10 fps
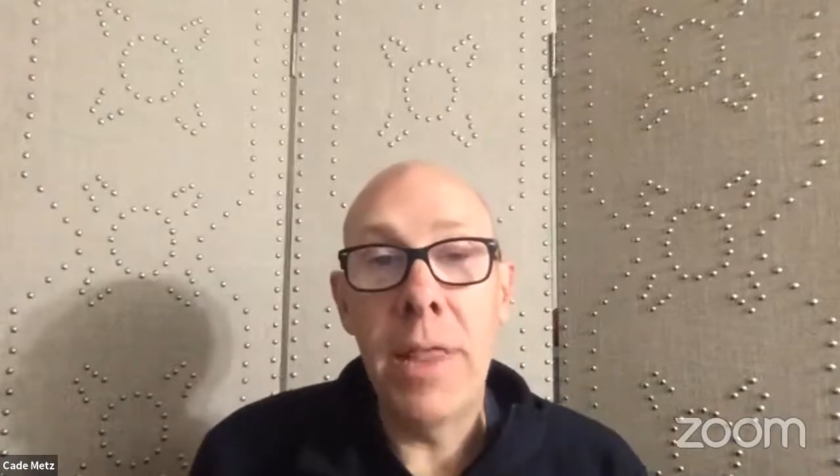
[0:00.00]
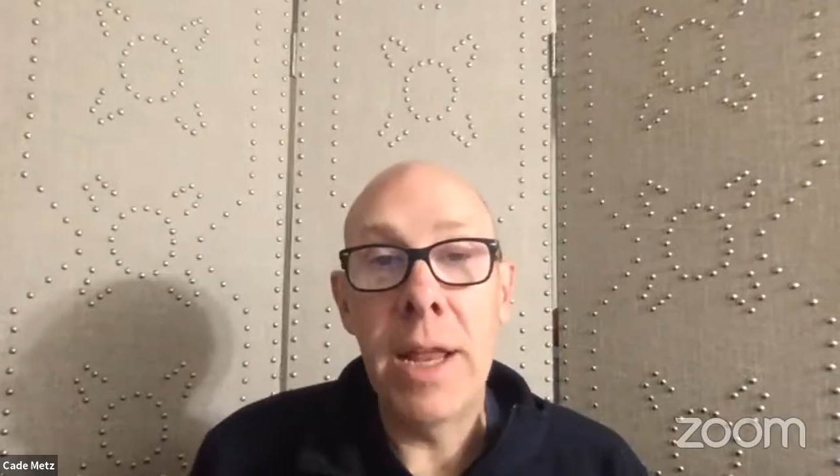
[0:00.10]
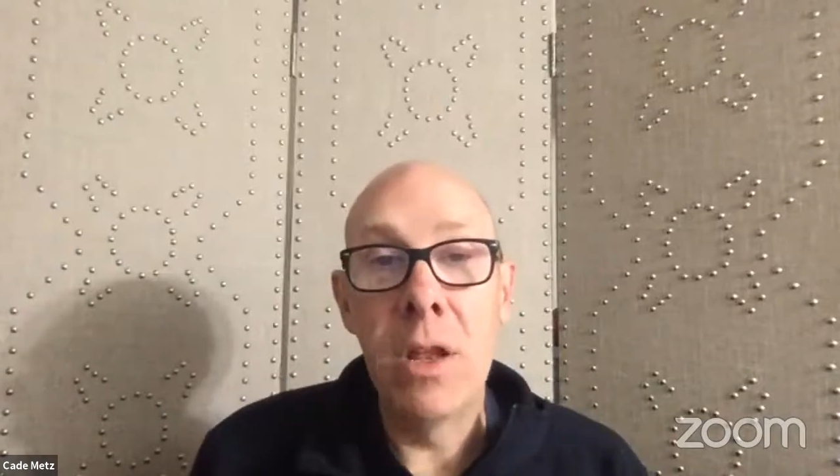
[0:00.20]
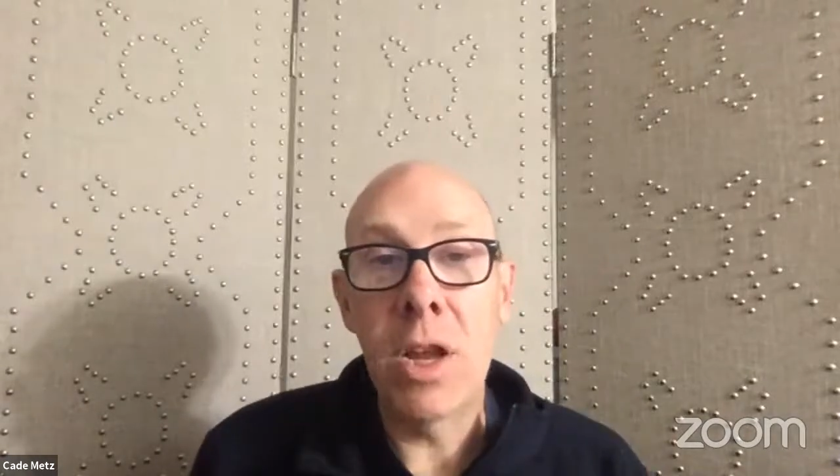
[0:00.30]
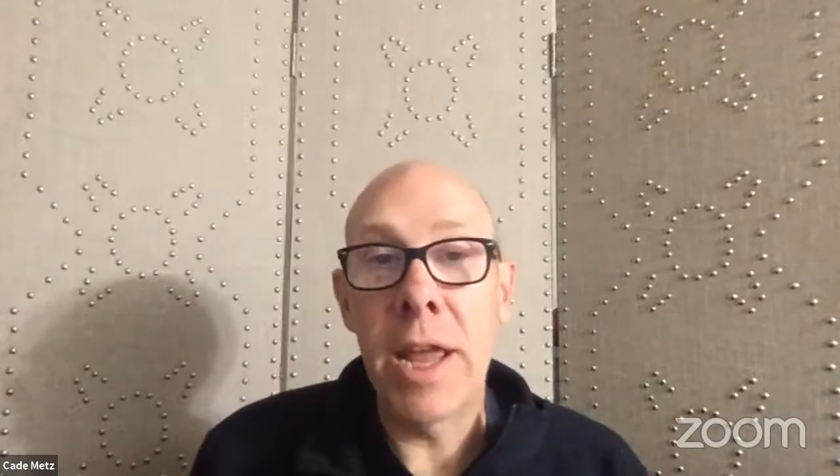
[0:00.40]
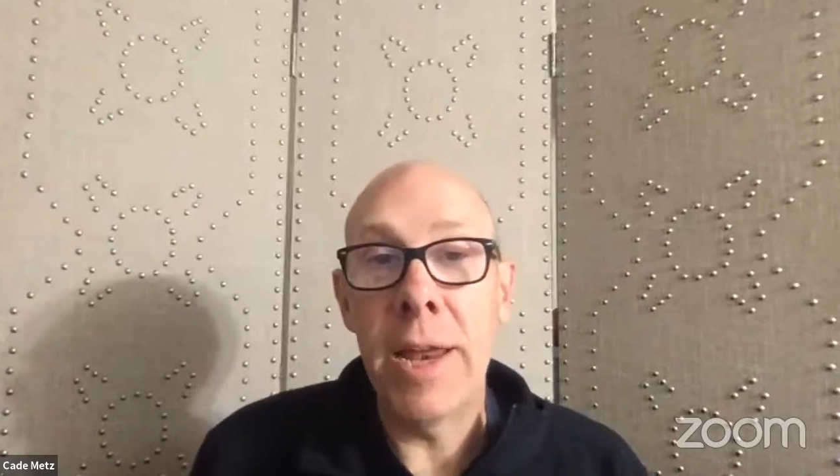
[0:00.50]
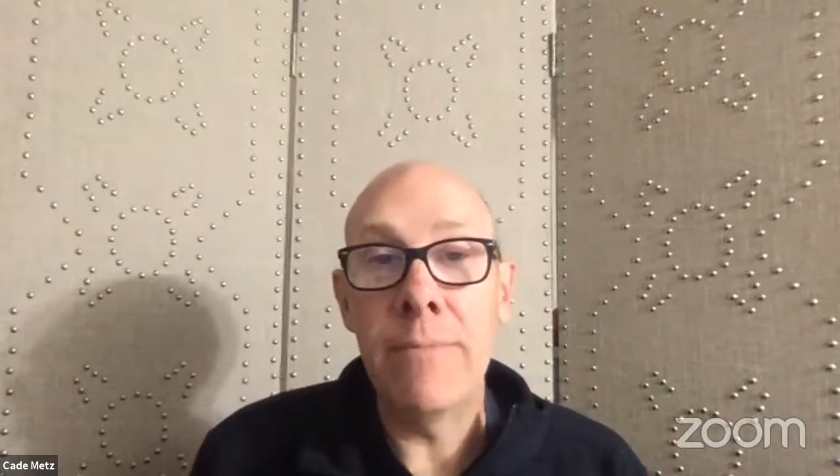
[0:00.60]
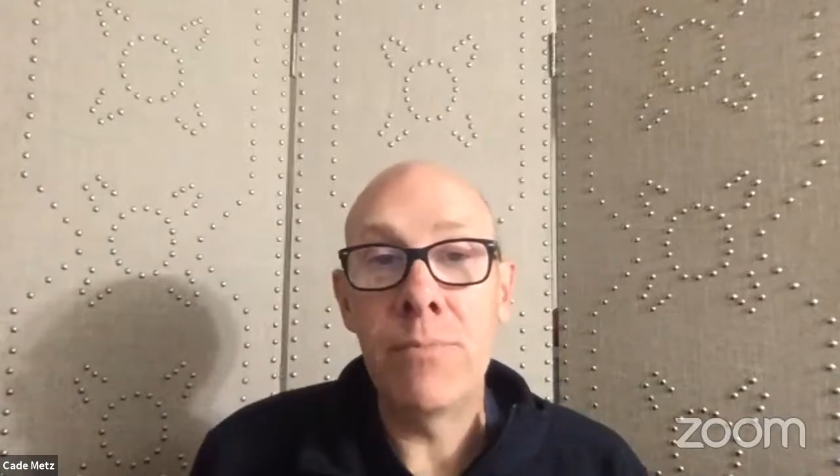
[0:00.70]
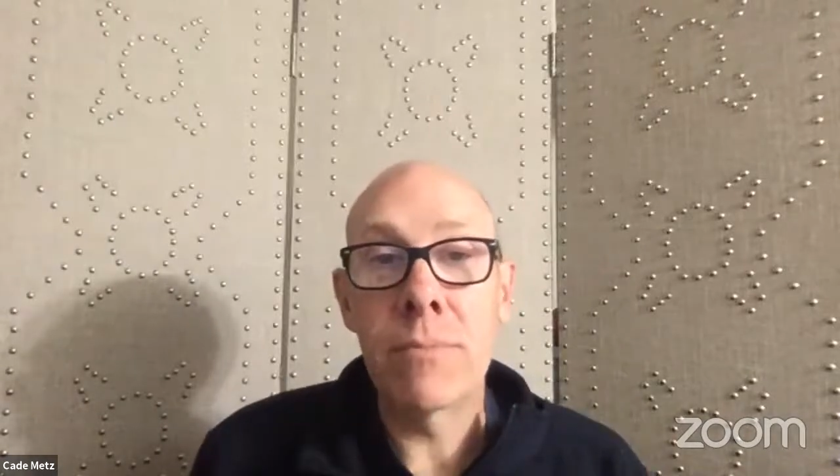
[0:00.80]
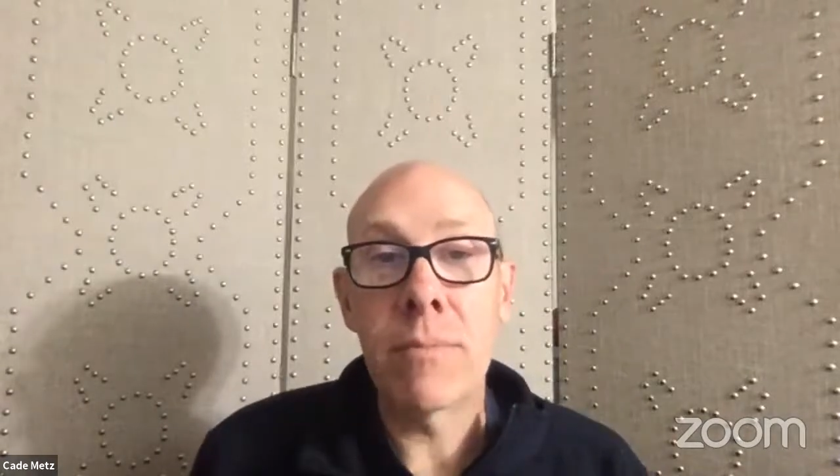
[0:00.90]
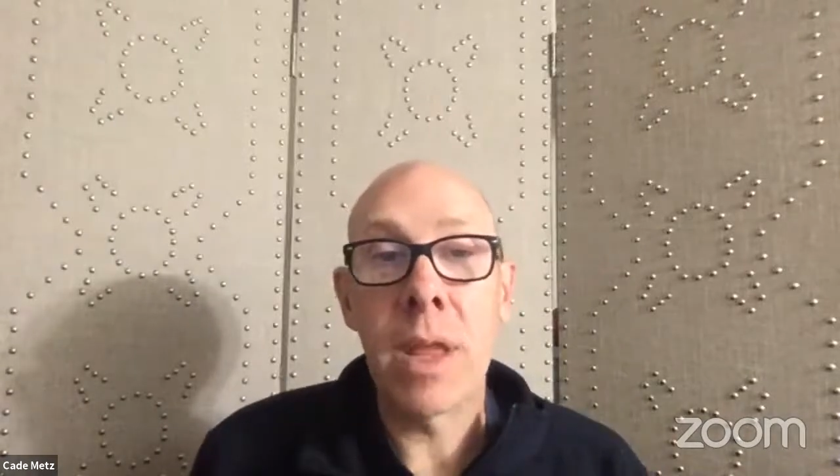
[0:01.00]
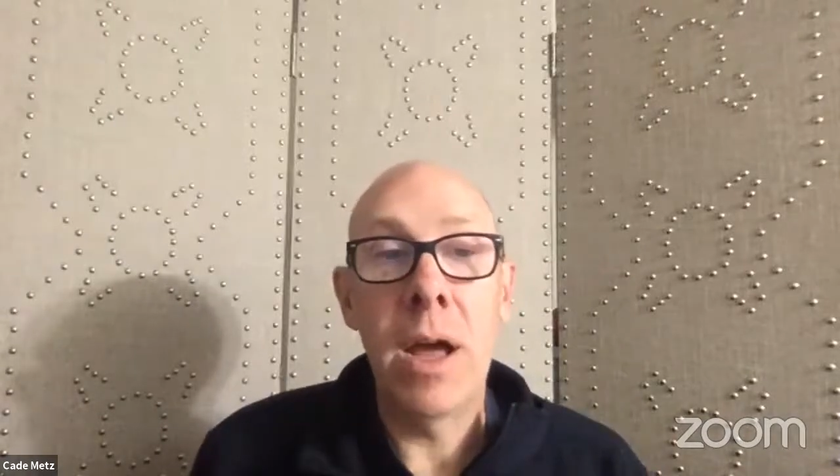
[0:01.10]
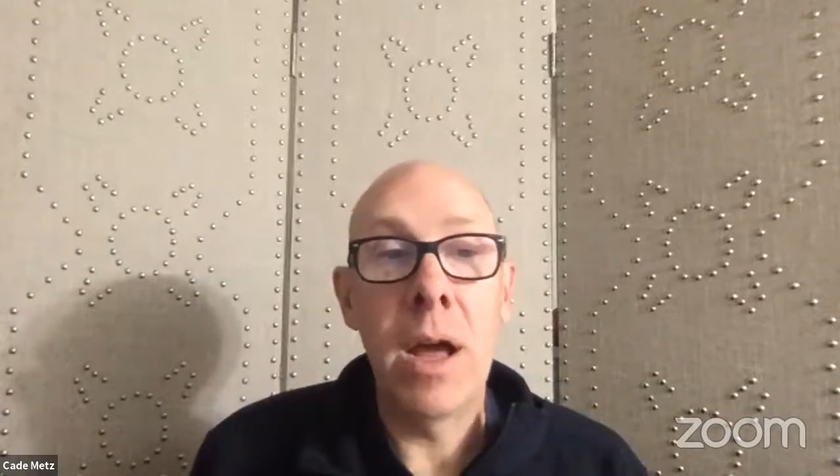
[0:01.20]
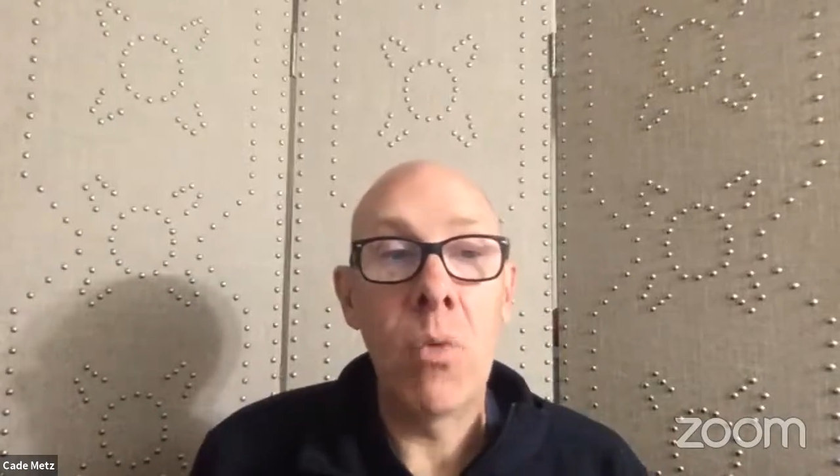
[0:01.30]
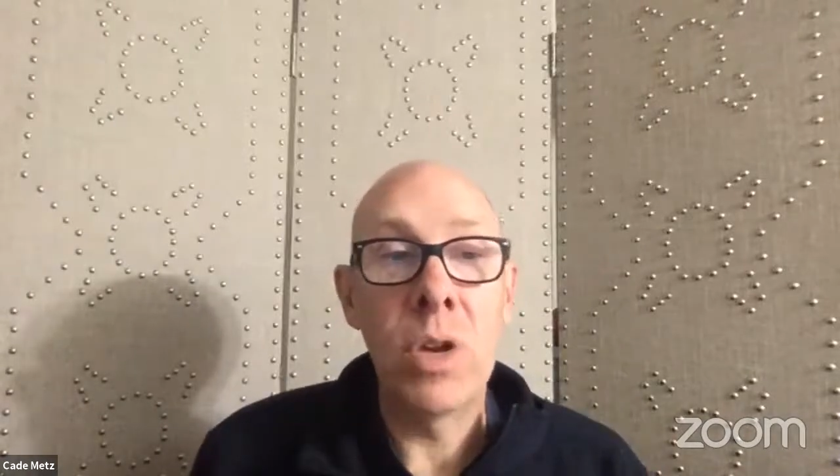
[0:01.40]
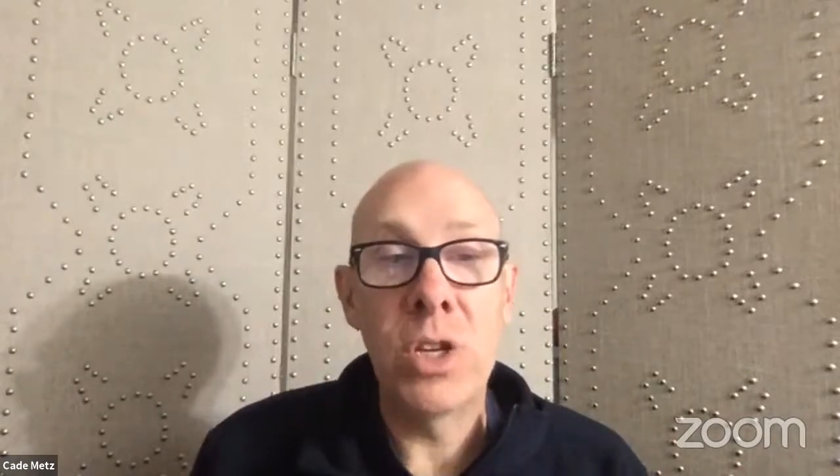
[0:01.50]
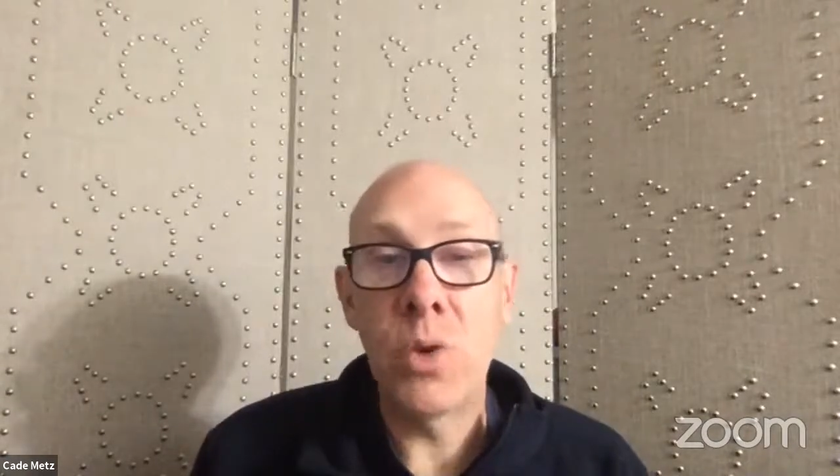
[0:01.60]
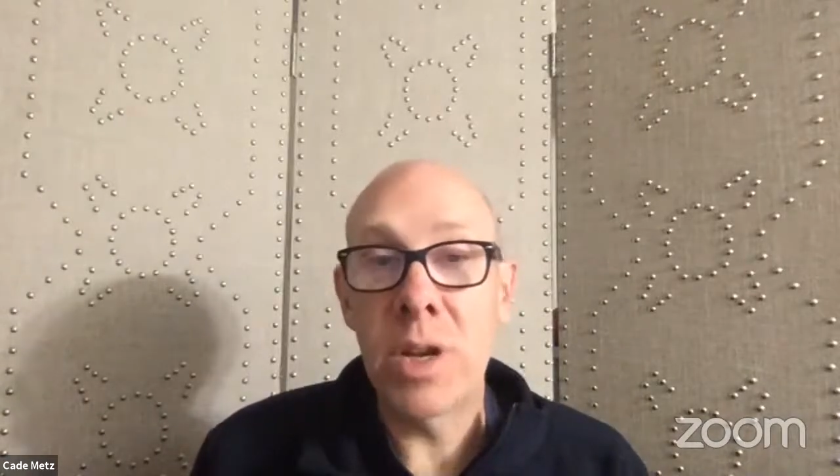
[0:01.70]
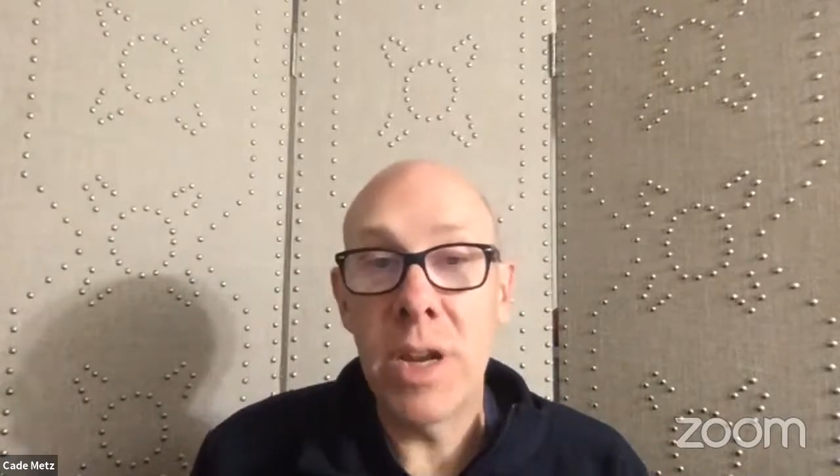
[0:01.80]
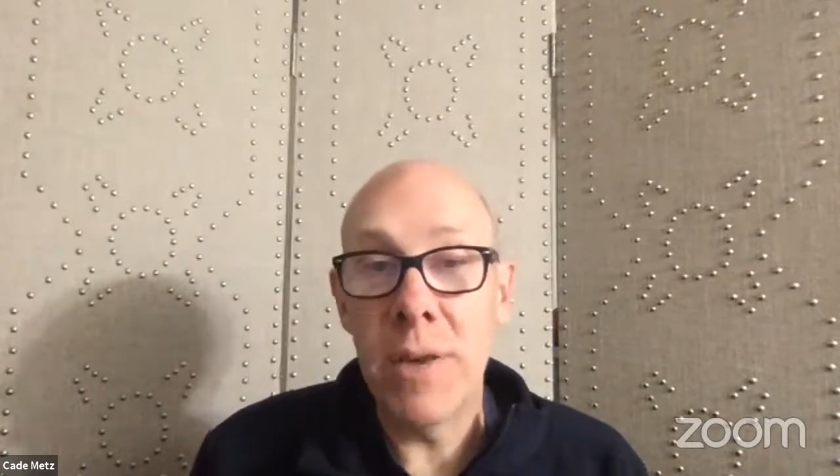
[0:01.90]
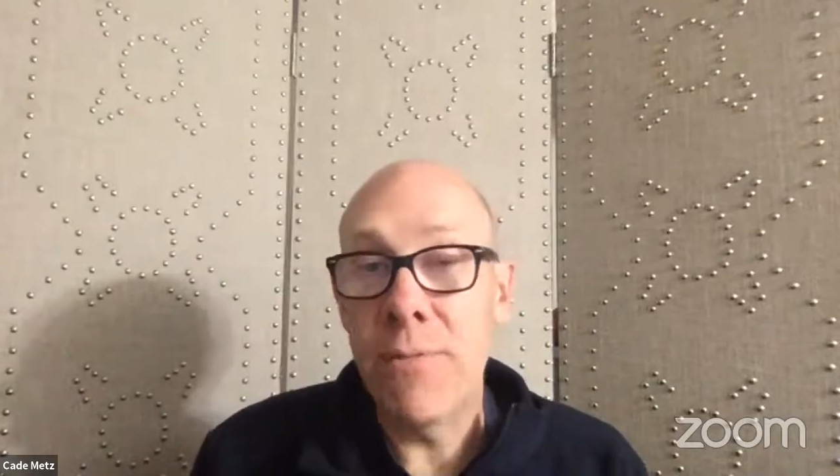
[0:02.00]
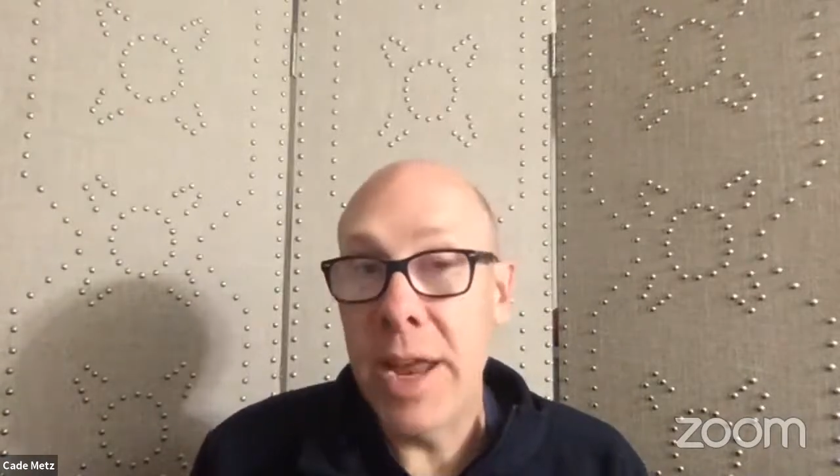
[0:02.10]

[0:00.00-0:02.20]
They look at restricting